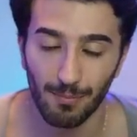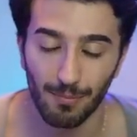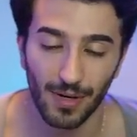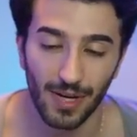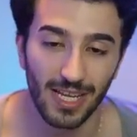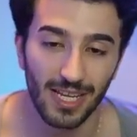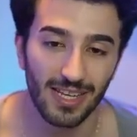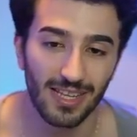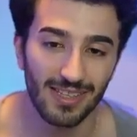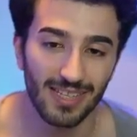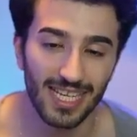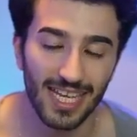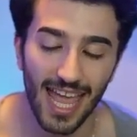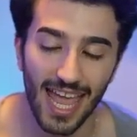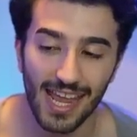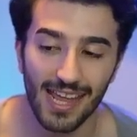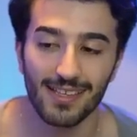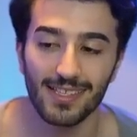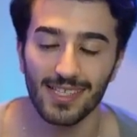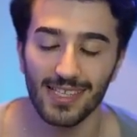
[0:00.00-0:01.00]
bringing in the
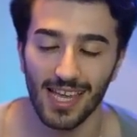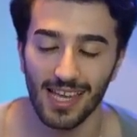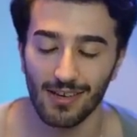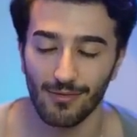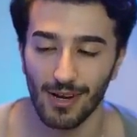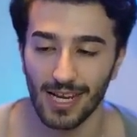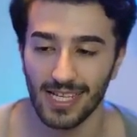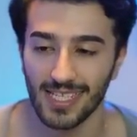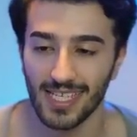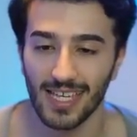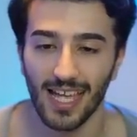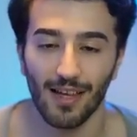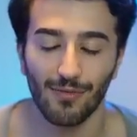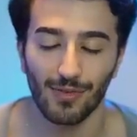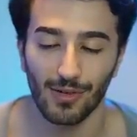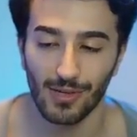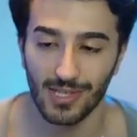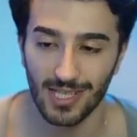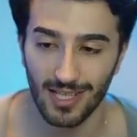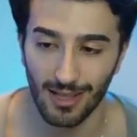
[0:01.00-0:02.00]
88 rating
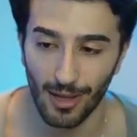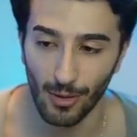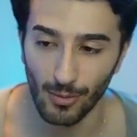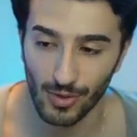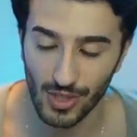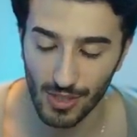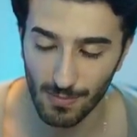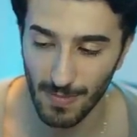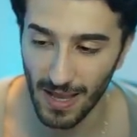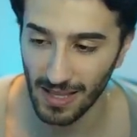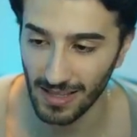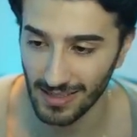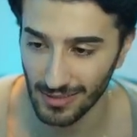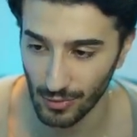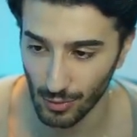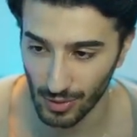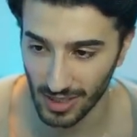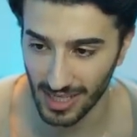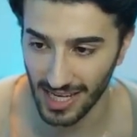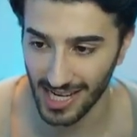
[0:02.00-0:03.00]
after his loan spell at
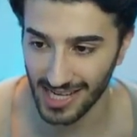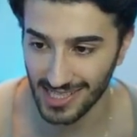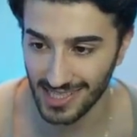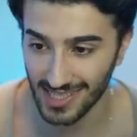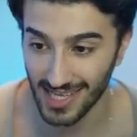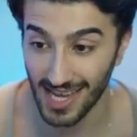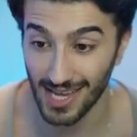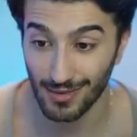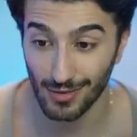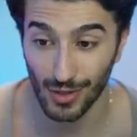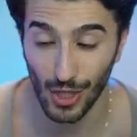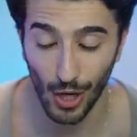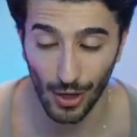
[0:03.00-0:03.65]
Udinese.